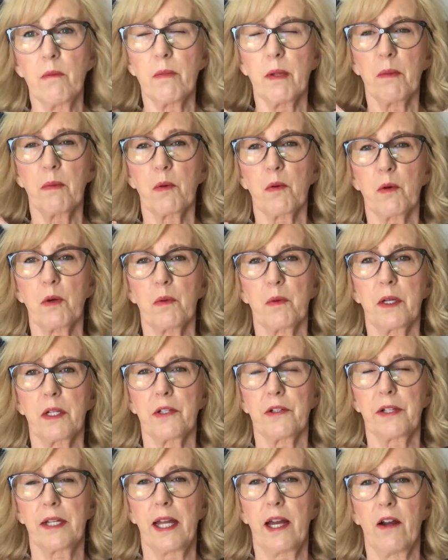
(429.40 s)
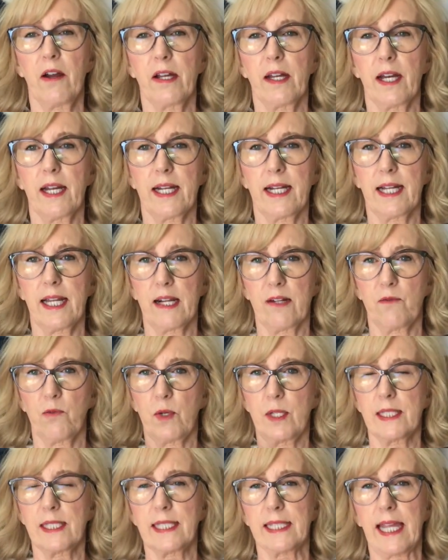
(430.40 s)
people were wondering how I got it out of
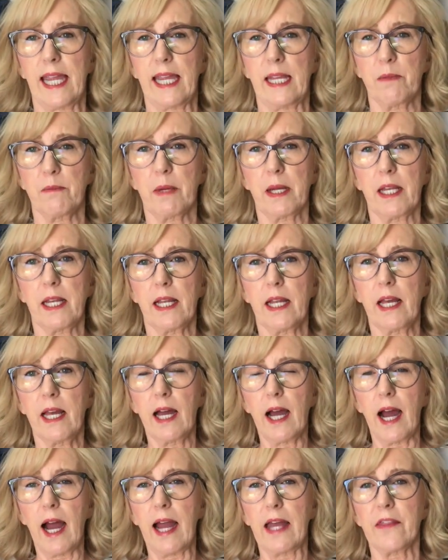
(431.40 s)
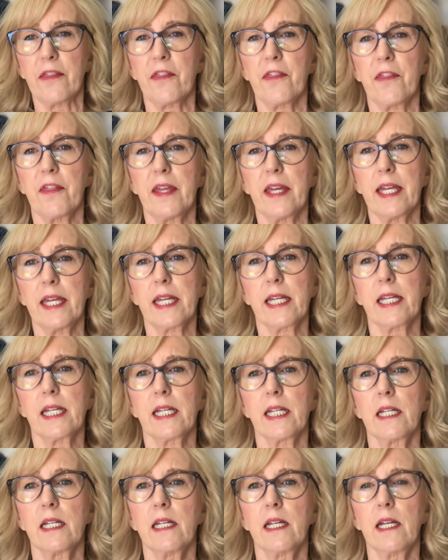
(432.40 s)
one skein, but I
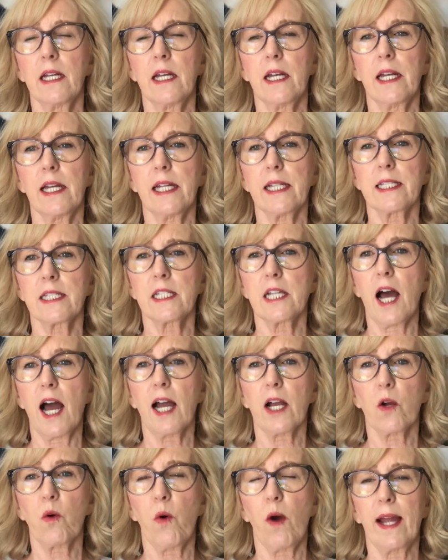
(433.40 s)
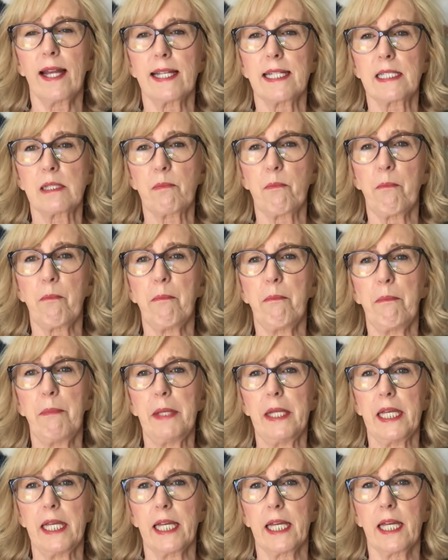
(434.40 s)
think it's not quite as
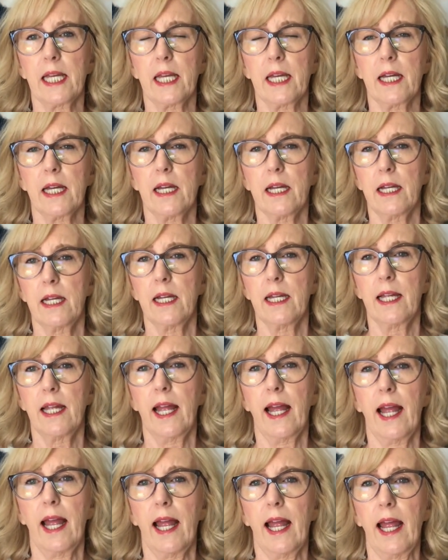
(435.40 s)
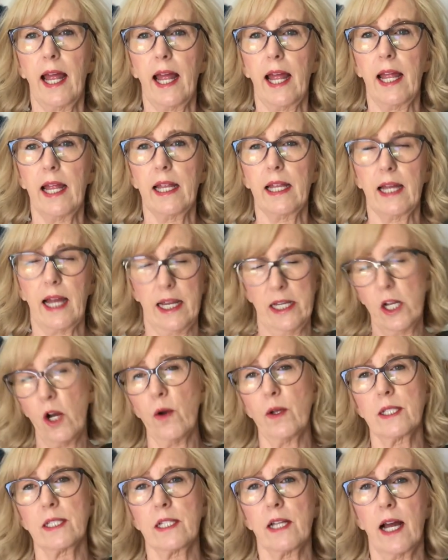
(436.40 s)
big. I
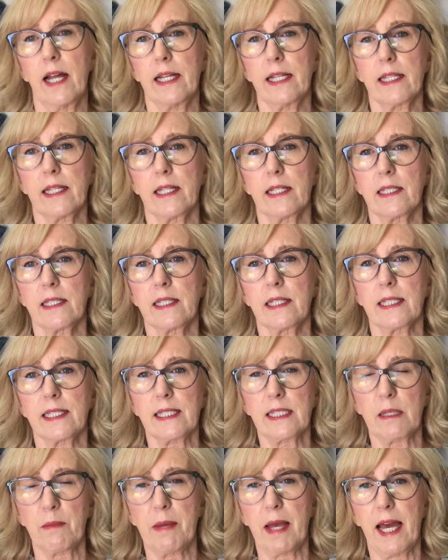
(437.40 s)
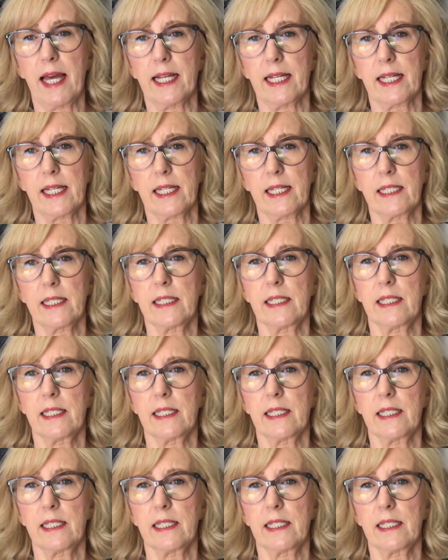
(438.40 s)
know it's not. The schematic